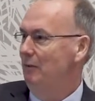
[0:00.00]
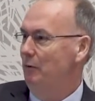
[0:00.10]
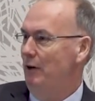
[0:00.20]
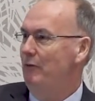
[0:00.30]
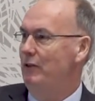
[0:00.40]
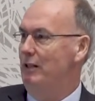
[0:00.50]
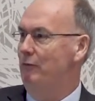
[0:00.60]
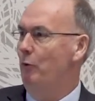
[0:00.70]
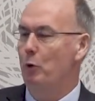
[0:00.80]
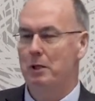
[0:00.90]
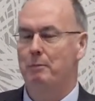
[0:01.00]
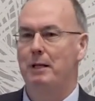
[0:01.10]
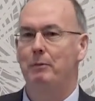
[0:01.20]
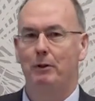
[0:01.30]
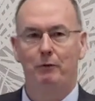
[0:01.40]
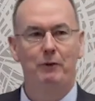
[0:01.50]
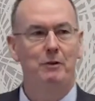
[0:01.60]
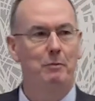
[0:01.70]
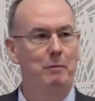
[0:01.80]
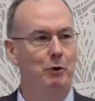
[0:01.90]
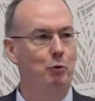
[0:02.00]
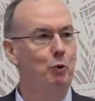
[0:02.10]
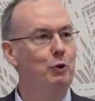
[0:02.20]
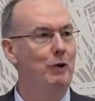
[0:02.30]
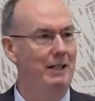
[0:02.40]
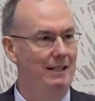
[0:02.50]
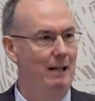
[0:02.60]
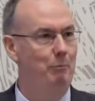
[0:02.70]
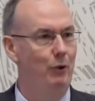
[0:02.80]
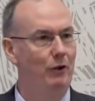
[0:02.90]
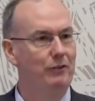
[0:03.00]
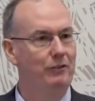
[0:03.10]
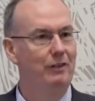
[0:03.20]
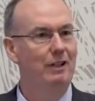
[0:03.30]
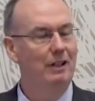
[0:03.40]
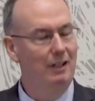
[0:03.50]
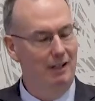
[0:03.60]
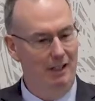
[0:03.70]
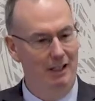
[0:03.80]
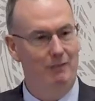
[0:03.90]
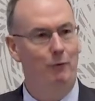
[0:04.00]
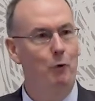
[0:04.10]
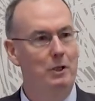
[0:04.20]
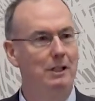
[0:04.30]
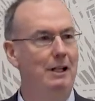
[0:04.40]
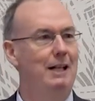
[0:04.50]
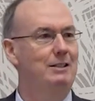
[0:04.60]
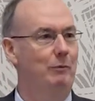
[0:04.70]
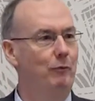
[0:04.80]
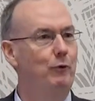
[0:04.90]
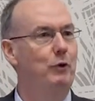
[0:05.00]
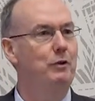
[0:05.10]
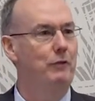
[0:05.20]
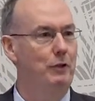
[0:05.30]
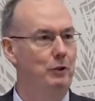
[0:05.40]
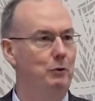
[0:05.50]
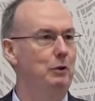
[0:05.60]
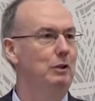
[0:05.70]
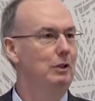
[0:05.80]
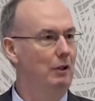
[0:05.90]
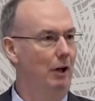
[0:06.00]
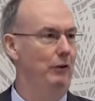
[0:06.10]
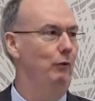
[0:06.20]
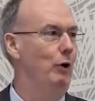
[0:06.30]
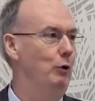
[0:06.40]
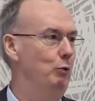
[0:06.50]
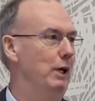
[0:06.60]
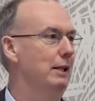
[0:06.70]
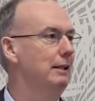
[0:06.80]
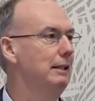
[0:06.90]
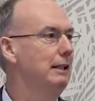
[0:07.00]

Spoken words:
For every 40 people or 50 people who would ride in that bus, it's 40 less in front of you on the roadway.